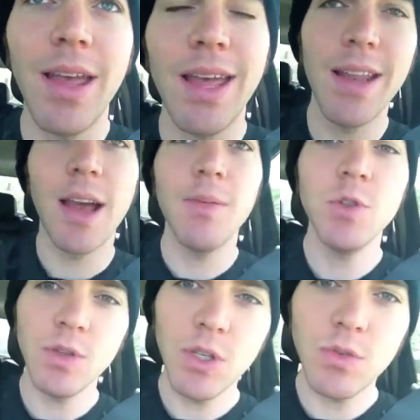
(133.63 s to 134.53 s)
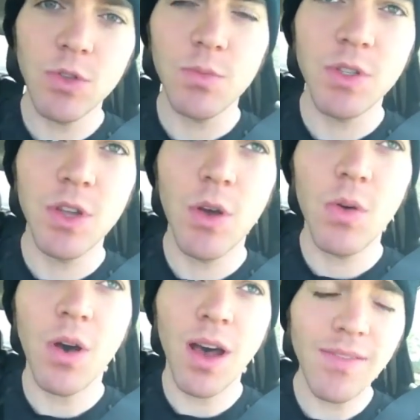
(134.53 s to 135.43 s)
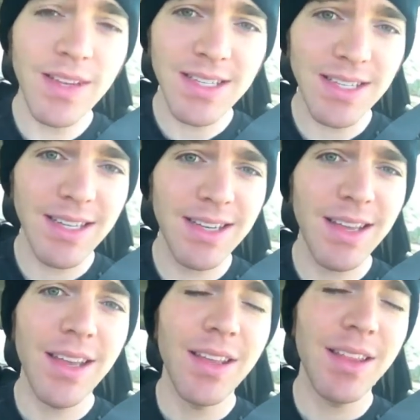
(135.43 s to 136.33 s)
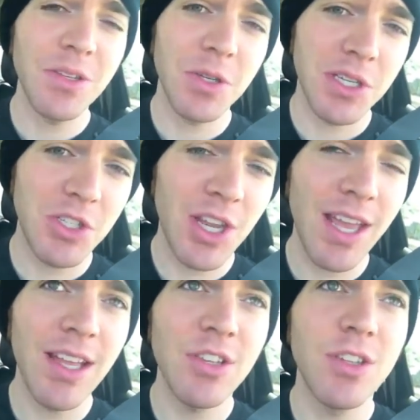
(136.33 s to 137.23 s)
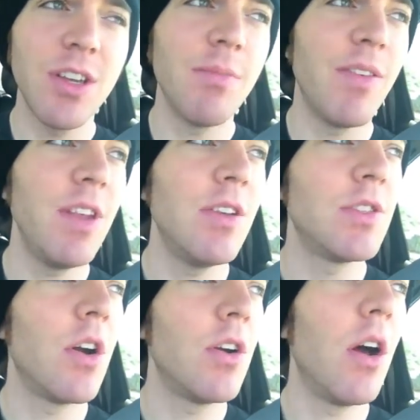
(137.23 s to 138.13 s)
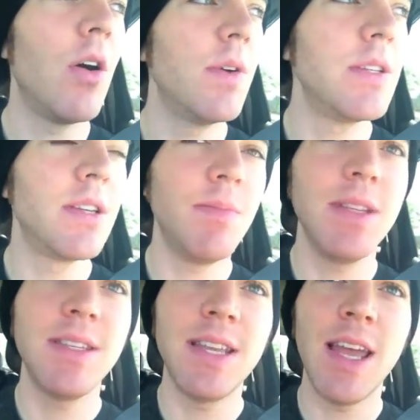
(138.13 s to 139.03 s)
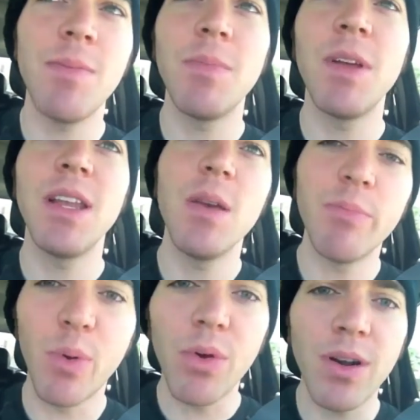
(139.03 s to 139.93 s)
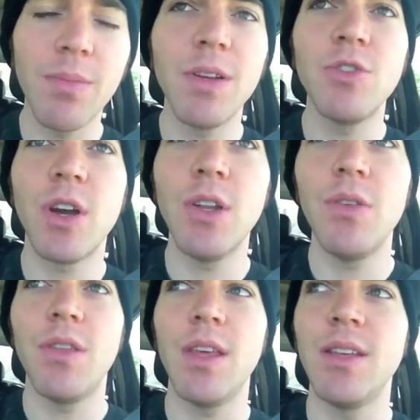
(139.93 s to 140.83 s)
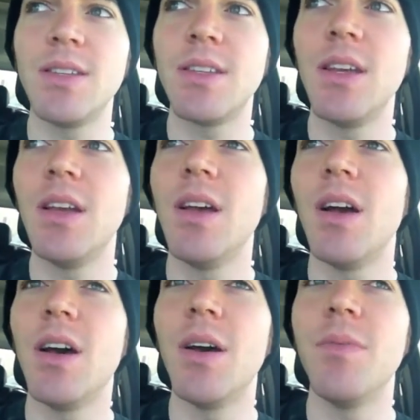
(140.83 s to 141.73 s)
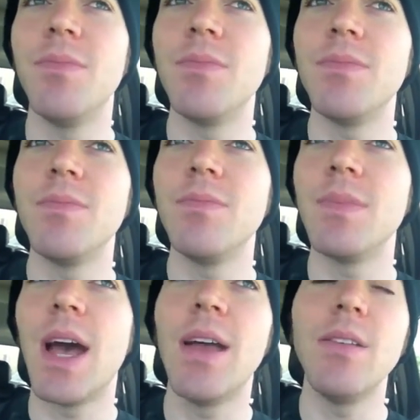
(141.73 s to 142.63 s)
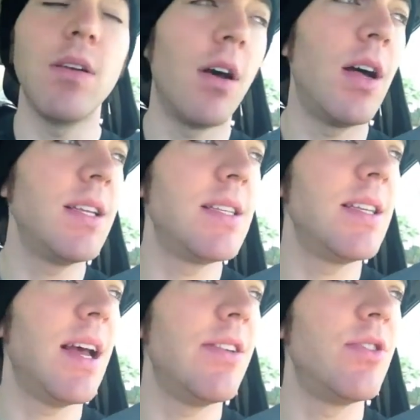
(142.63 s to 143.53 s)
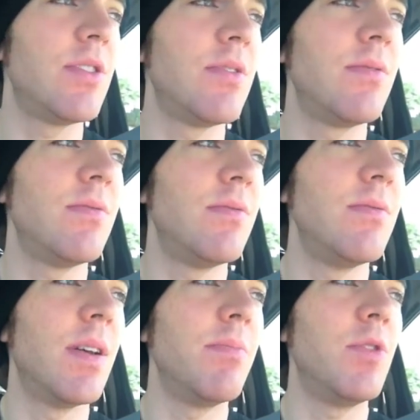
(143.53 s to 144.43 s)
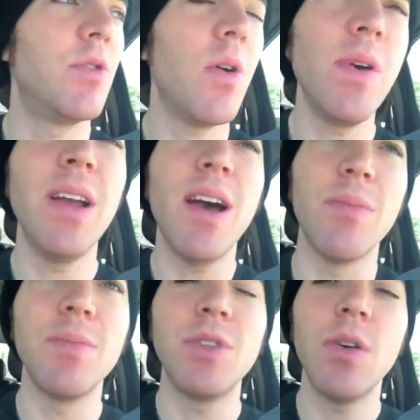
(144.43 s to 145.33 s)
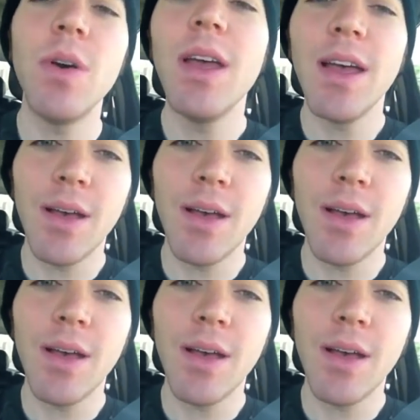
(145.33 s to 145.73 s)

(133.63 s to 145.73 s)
and I'm doing YouTube. So obviously things are gonna change. My videos aren't always gonna be the same. I'm gonna get bored. I'm gonna try new things. Um, I honestly I just I'm growing up. So